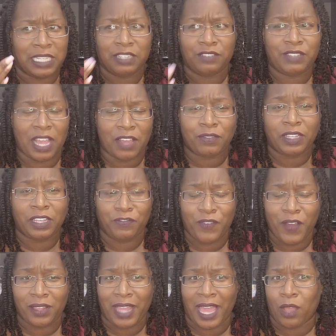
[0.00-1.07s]
definitely
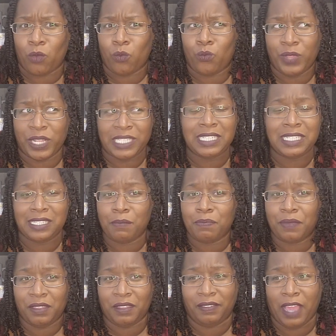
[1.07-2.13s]
felt like this is
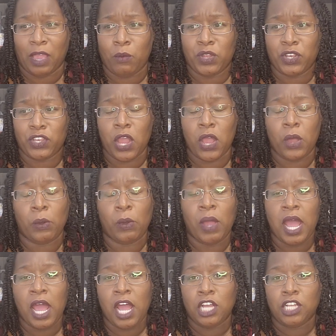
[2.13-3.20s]
something that they would know.
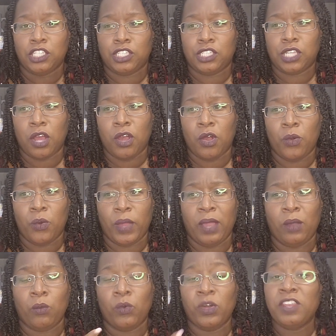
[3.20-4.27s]
So
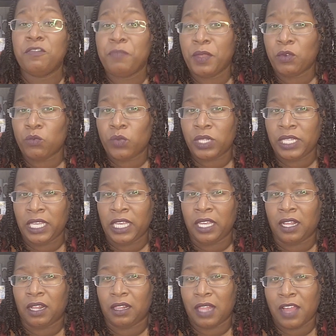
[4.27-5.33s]
it would have been really
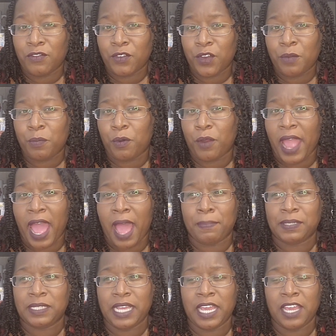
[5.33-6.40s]
clever,
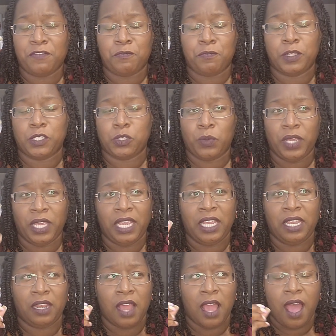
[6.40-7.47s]
perhaps, if
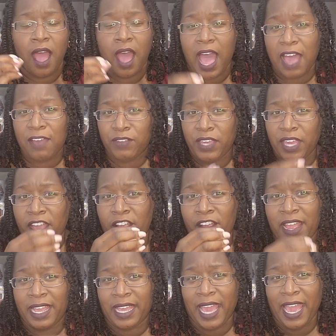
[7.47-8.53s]
between Javier
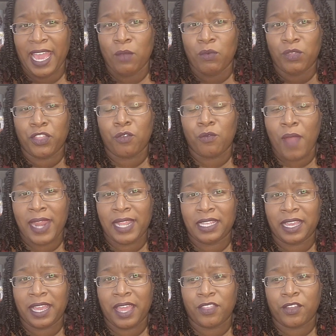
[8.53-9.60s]
and Kate, when they're riding
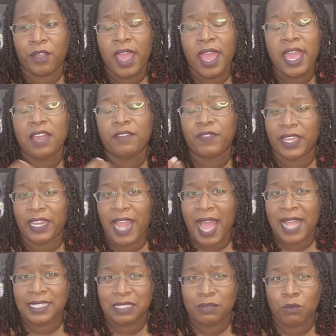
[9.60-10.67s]
together, if they
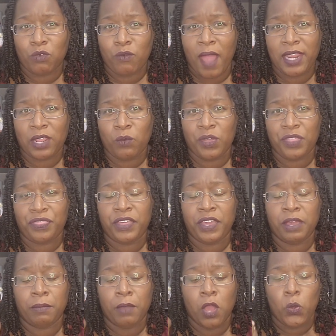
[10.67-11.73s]
had someone riding with
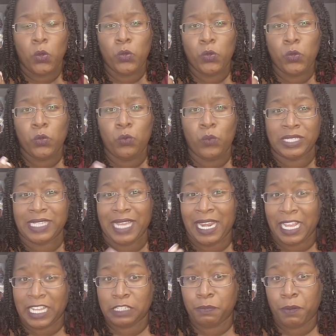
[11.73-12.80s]
them who was
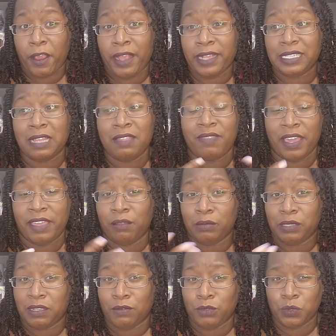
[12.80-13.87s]
inexperienced and they
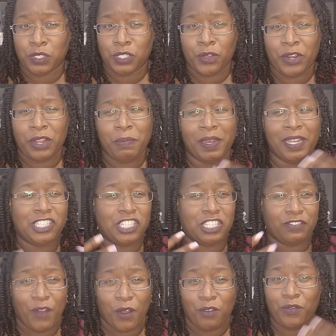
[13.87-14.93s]
themselves was learning. But it
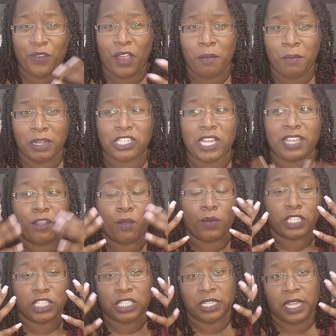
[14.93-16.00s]
just felt very much like they were
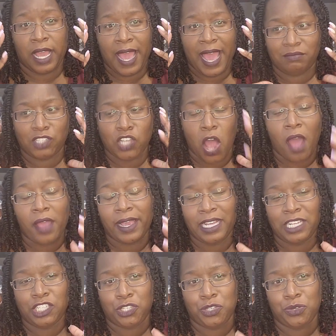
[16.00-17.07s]
just
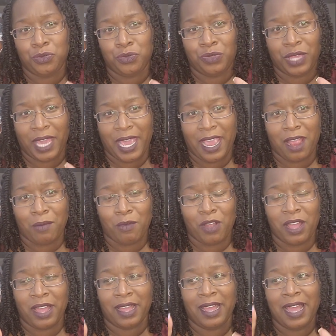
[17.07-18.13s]
talking to the
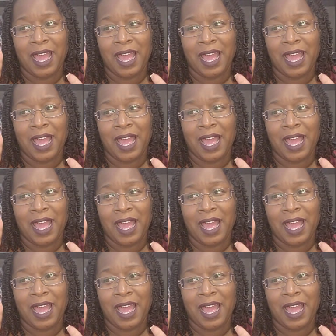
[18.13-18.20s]
camera